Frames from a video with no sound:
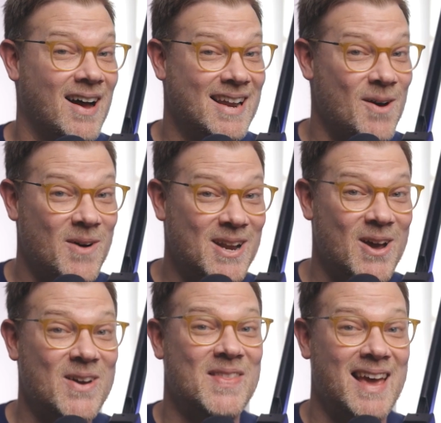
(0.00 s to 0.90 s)
I know, I
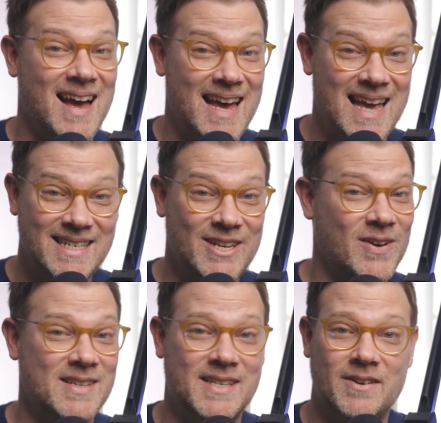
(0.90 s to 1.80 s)
know, there are SEO
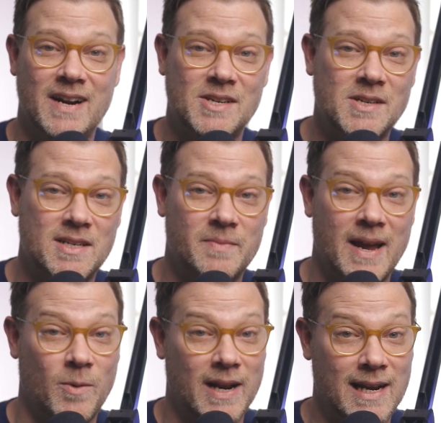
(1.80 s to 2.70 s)
considerations to
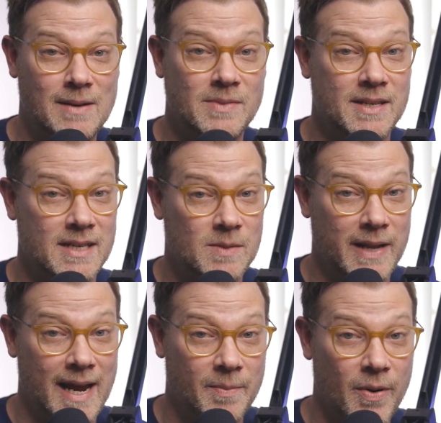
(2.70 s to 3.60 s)
make when it comes to
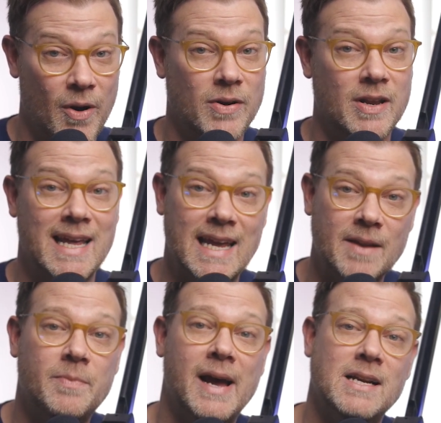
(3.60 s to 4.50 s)
displaying pertinent
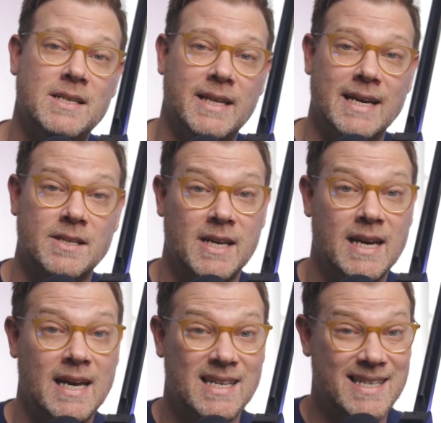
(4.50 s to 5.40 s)
in page links,
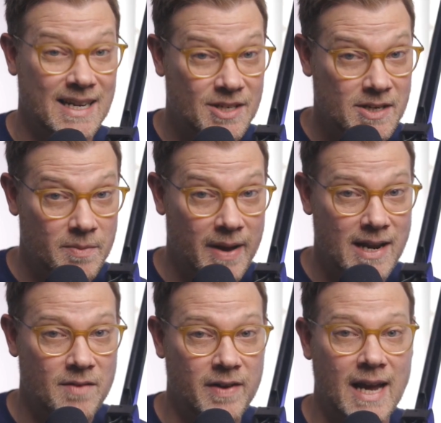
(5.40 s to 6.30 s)
such as your
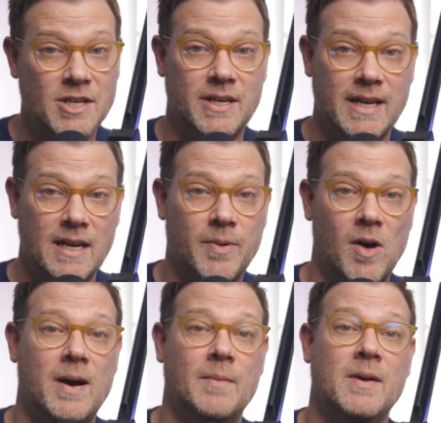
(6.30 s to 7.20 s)
main navigation in a
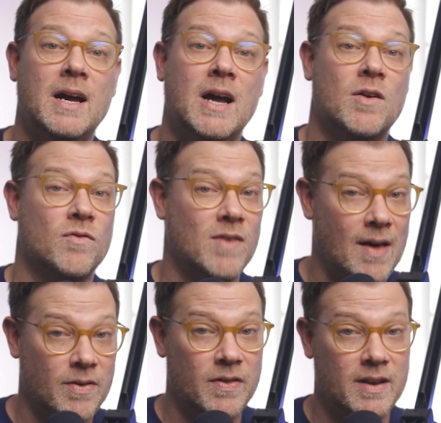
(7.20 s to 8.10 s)
pop up,
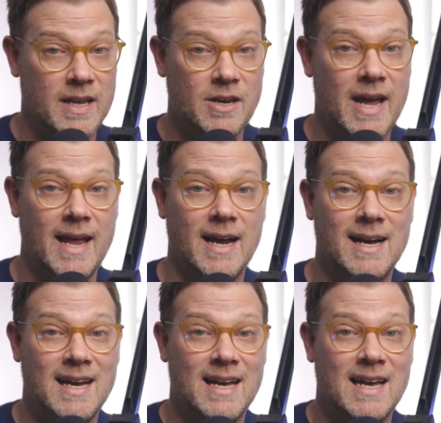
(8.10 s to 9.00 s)
rather than in your header.
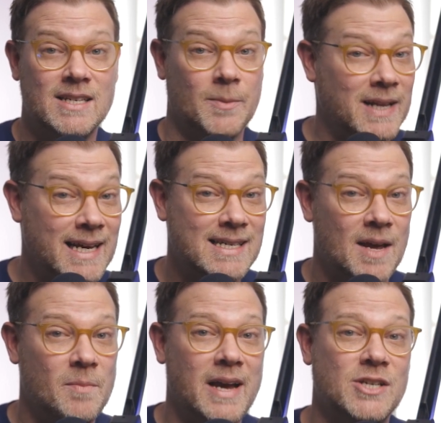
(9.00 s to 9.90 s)
So please
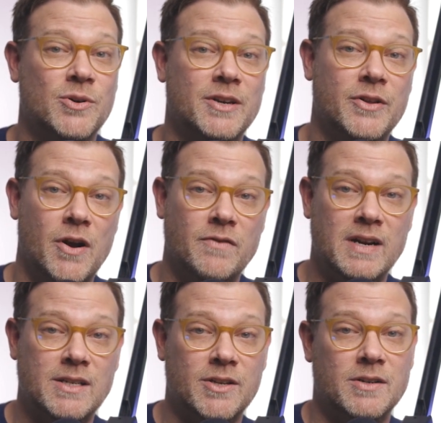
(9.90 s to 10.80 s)
make sure you do your own
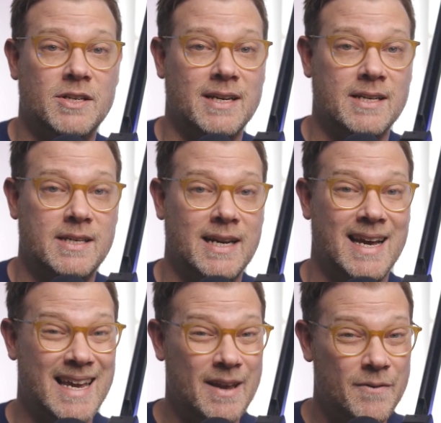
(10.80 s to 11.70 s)
research to
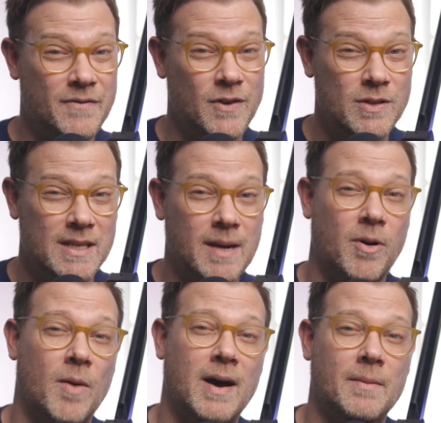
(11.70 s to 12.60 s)
consider if using a
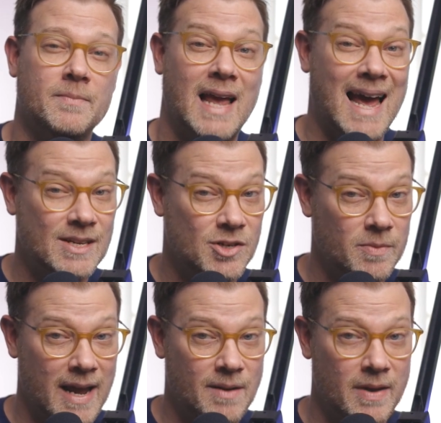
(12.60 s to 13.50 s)
pop up as
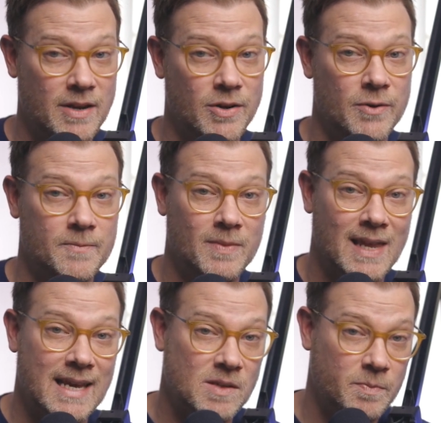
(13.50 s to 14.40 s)
your main menu
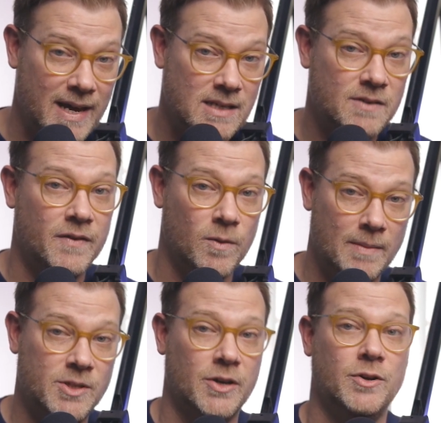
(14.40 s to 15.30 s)
is best for the
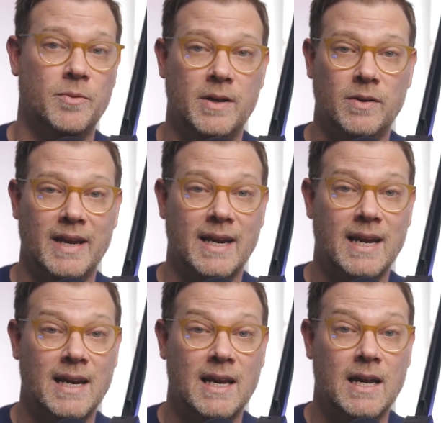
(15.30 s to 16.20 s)
website you're building.
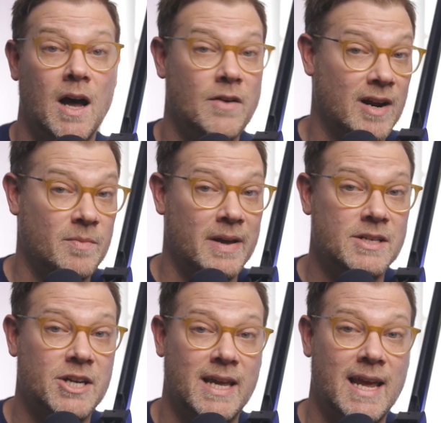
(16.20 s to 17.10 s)
I'd
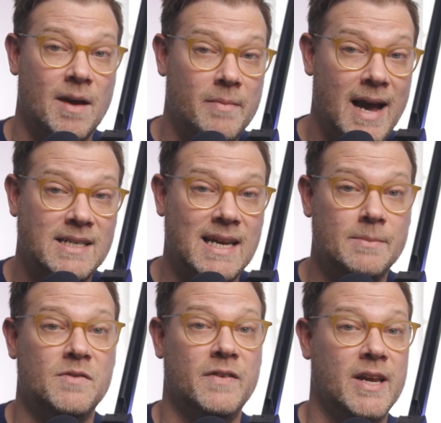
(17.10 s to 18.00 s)
recommend checking out
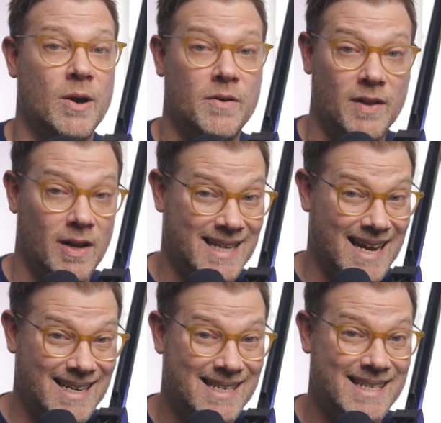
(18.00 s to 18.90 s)
Maxime's video if you'd like to
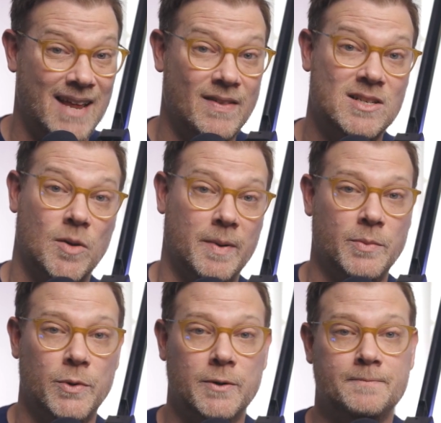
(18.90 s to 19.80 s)
understand this topic
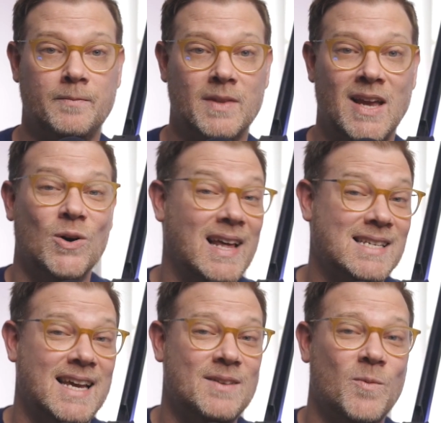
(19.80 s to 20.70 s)
more. All that
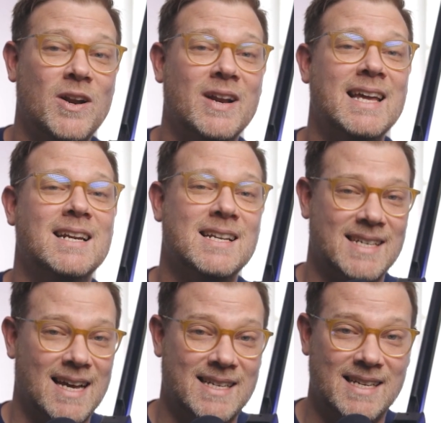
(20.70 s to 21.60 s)
said, we're not here to
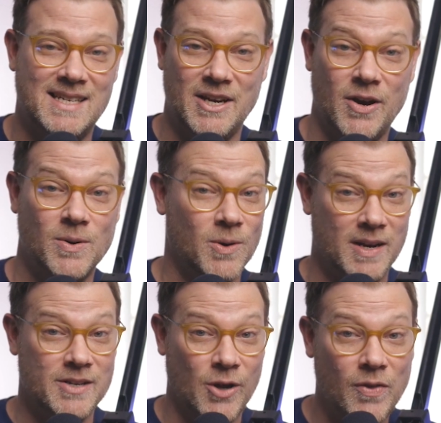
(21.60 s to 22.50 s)
discuss SEO or
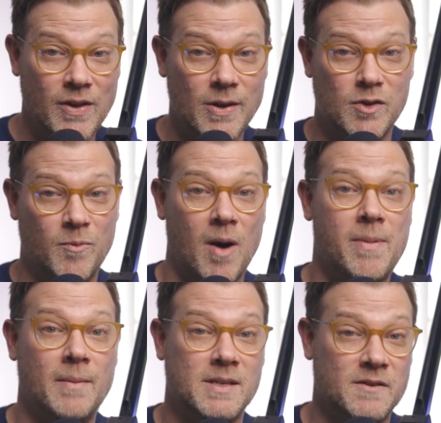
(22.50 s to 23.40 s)
condone the use of
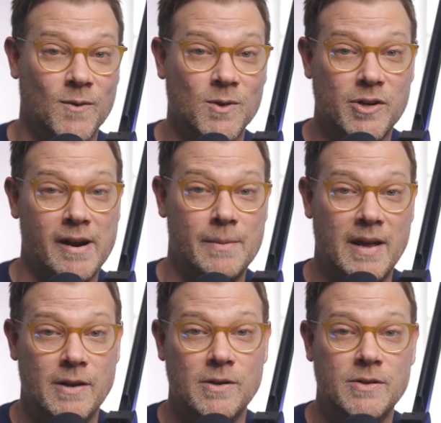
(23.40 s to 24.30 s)
pop ups as full screen
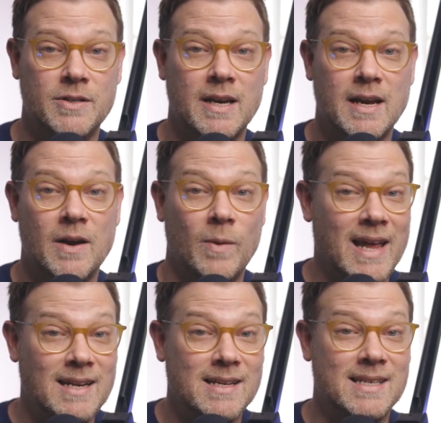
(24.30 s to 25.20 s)
menus. We're
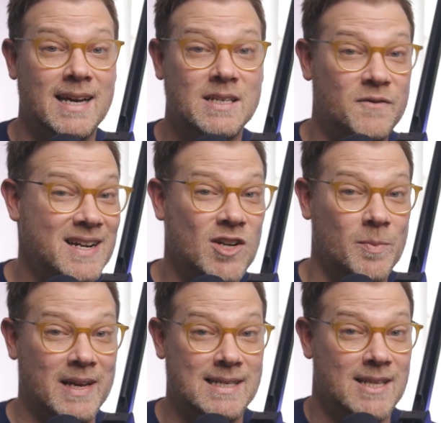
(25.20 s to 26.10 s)
here to discuss fun
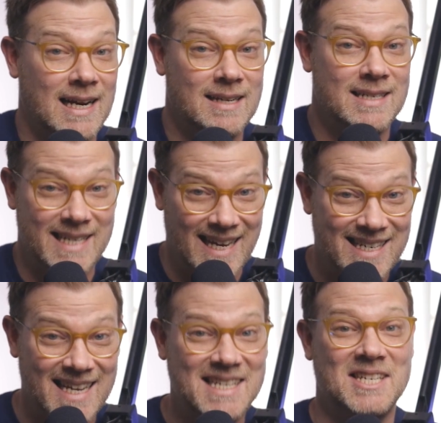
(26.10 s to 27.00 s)
topics like
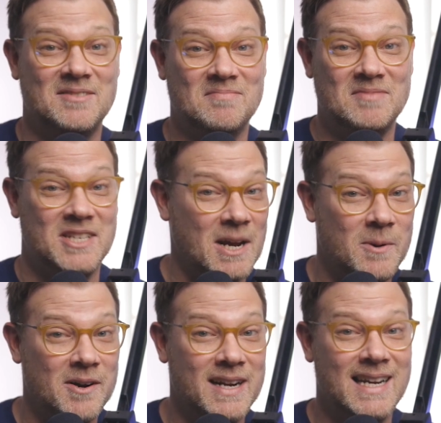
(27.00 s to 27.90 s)
CSS,
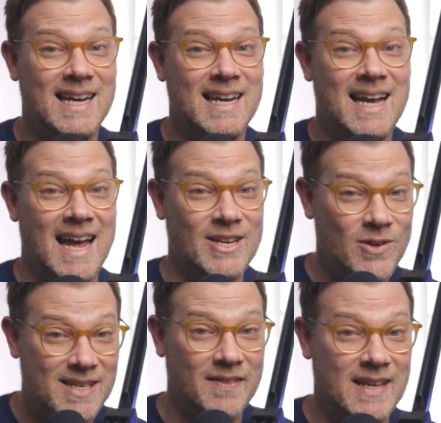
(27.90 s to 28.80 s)
jQuery, and
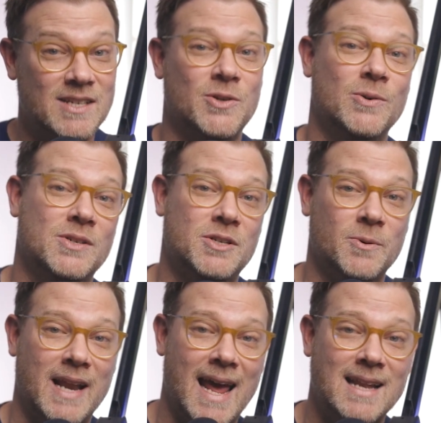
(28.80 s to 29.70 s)
using these tools
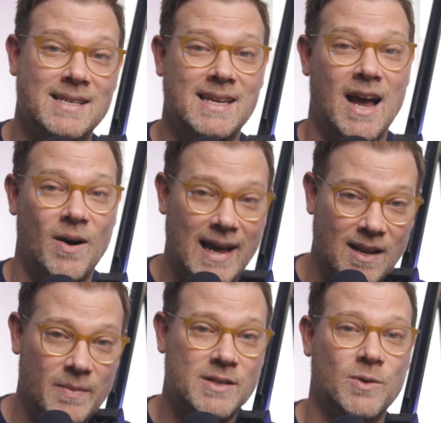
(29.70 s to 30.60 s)
to enhance our
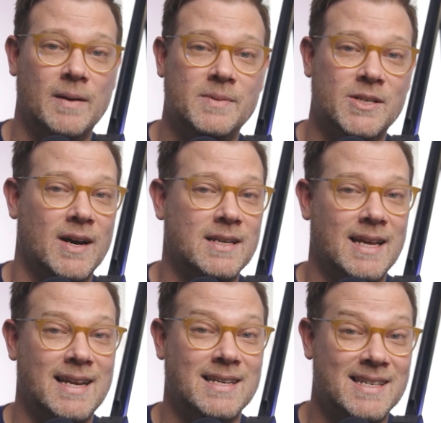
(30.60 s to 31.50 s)
Elementor
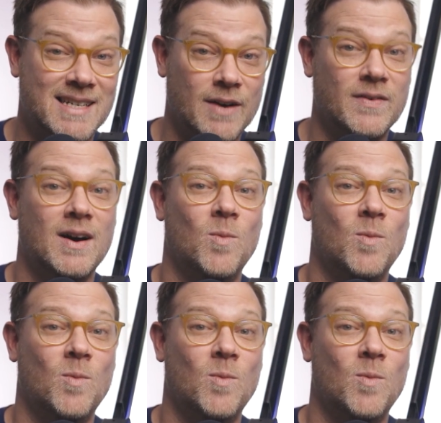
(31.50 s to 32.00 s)
websites and discover